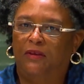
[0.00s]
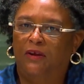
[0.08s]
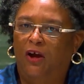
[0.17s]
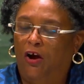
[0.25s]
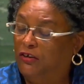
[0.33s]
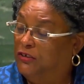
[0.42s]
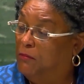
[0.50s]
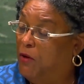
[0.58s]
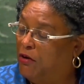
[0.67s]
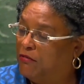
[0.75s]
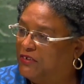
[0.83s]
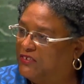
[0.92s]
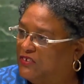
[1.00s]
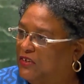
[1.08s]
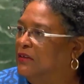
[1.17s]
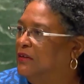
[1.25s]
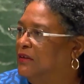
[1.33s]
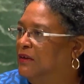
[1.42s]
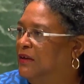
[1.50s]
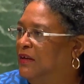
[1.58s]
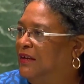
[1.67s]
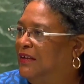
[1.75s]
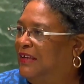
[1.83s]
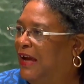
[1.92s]
Our democracy
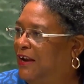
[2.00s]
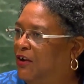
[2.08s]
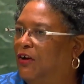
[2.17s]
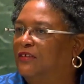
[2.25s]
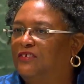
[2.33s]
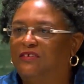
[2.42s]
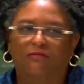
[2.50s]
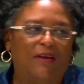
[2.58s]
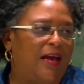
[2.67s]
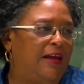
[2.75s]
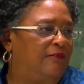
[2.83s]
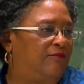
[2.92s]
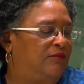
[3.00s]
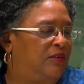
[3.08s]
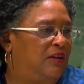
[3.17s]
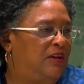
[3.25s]
cannot survive